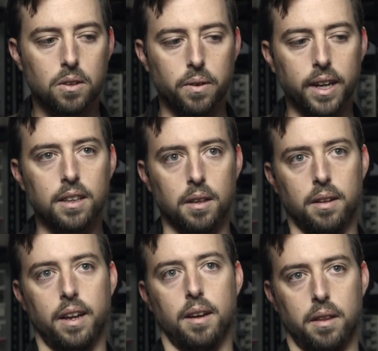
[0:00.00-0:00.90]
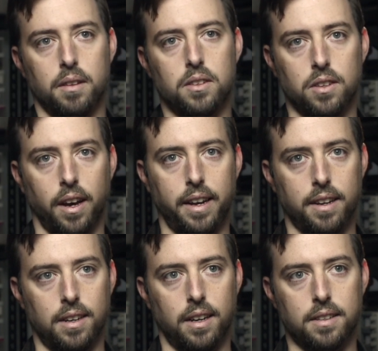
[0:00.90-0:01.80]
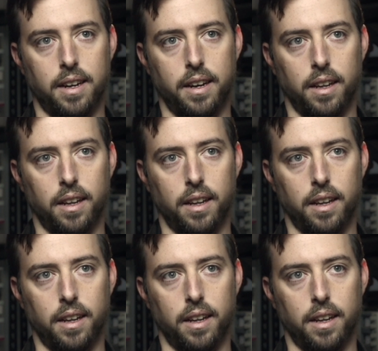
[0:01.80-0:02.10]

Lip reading: correct, yeah, the society doesn't understand